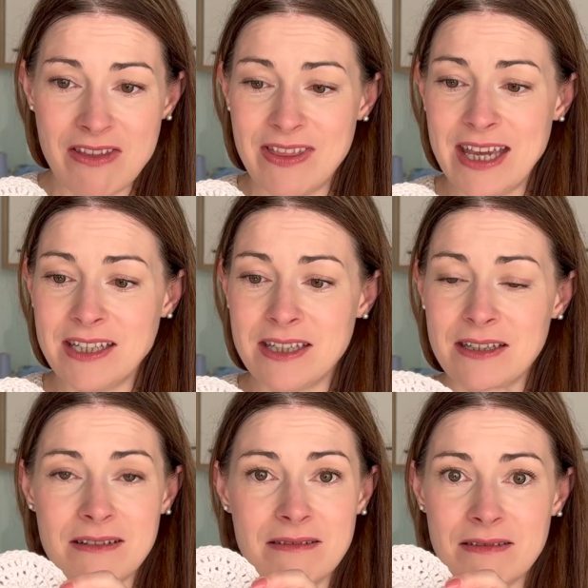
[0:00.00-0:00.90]
this
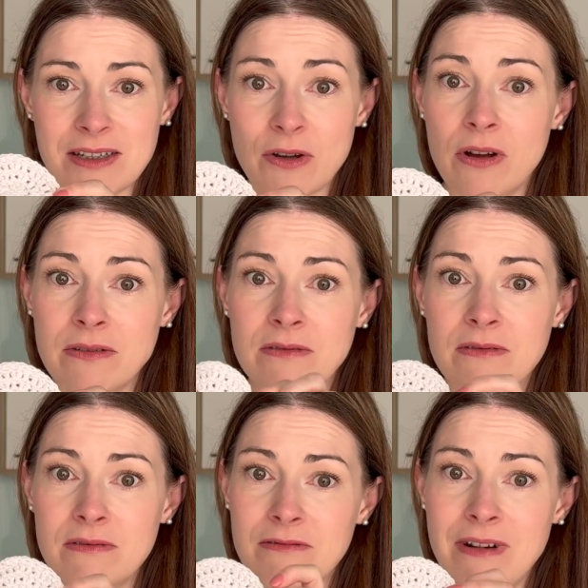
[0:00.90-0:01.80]
cotton
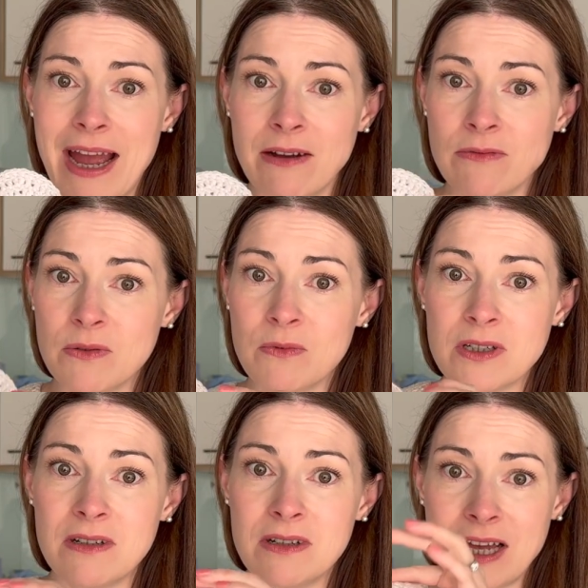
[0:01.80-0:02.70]
round
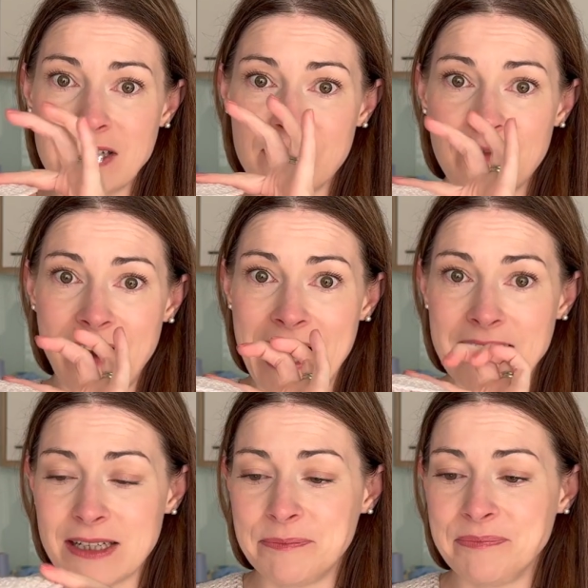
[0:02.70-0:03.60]
wasn't nice and flat.